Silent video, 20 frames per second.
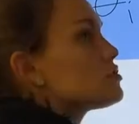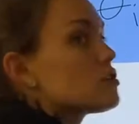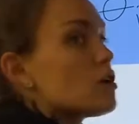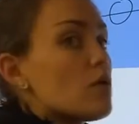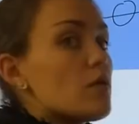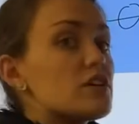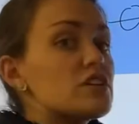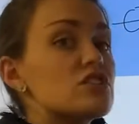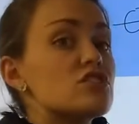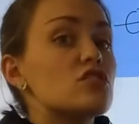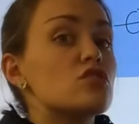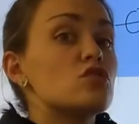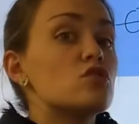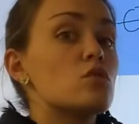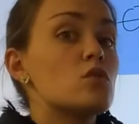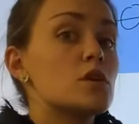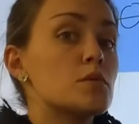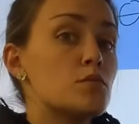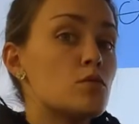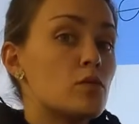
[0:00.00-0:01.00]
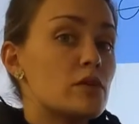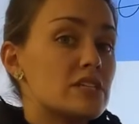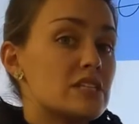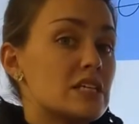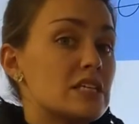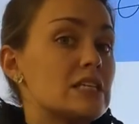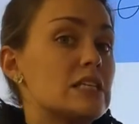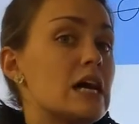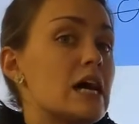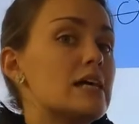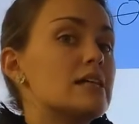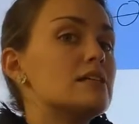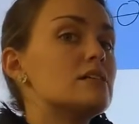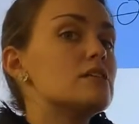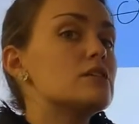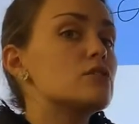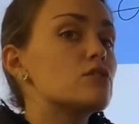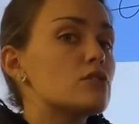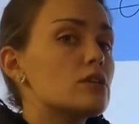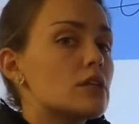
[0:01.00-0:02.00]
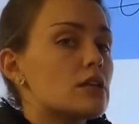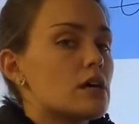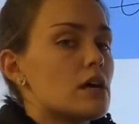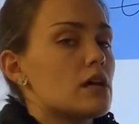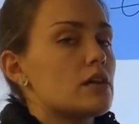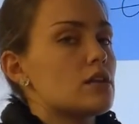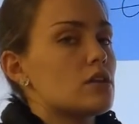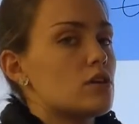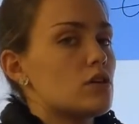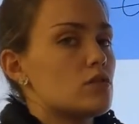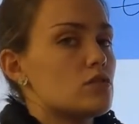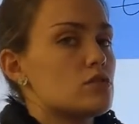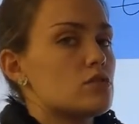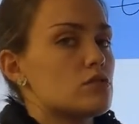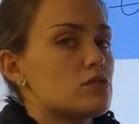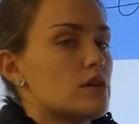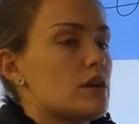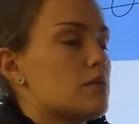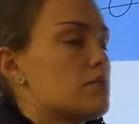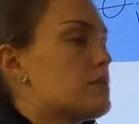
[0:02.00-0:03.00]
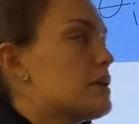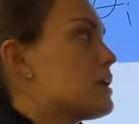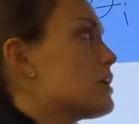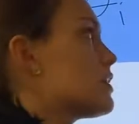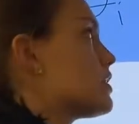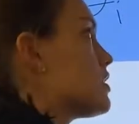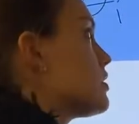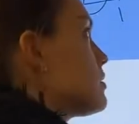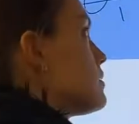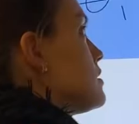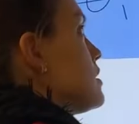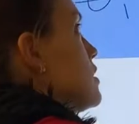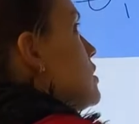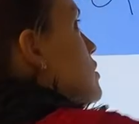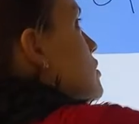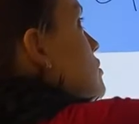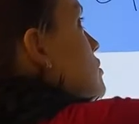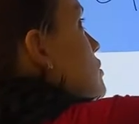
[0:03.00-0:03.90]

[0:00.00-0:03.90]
always the normal. It's a 90-degree line that goes through that barrier. So